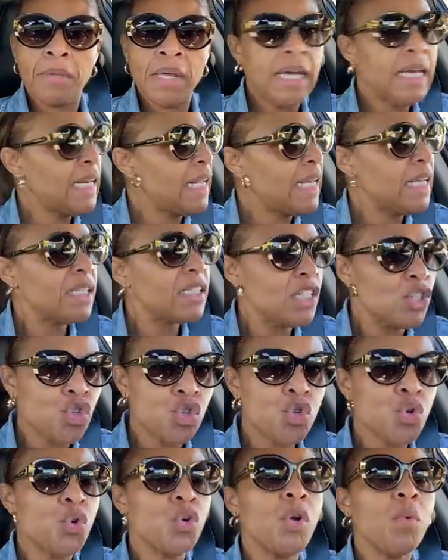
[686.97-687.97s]
It is. It's
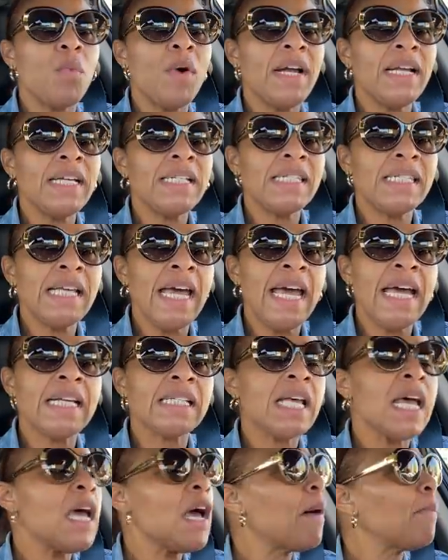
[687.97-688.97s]
true to what it says.